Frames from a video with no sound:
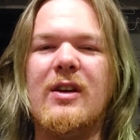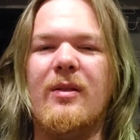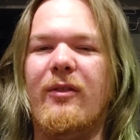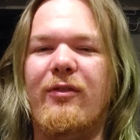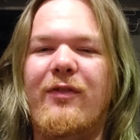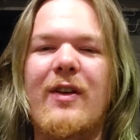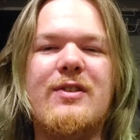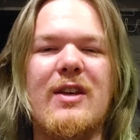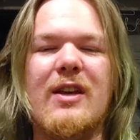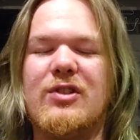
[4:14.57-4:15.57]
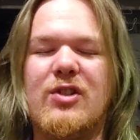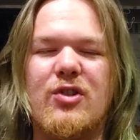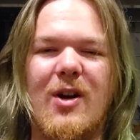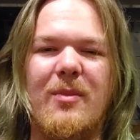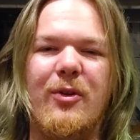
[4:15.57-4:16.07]
the fizziest
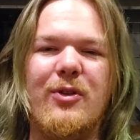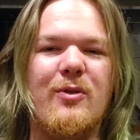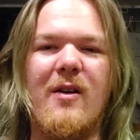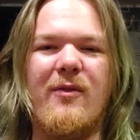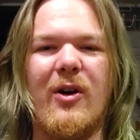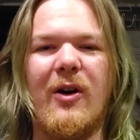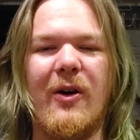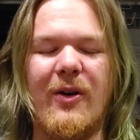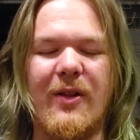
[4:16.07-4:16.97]
treble you've ever heard,